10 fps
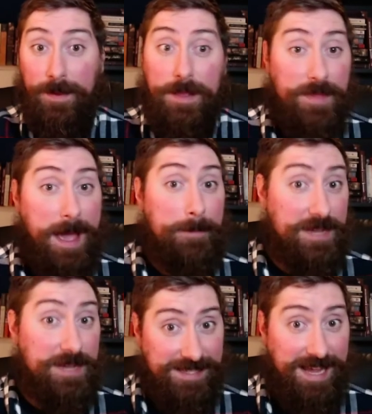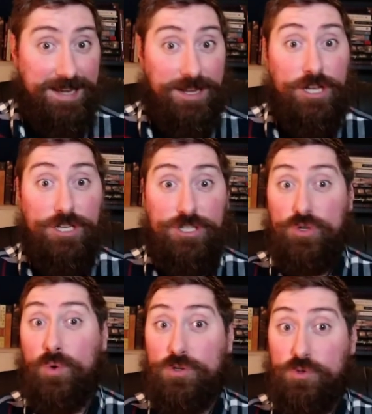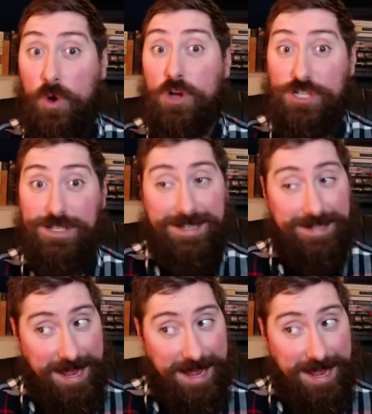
That being said, George Washington,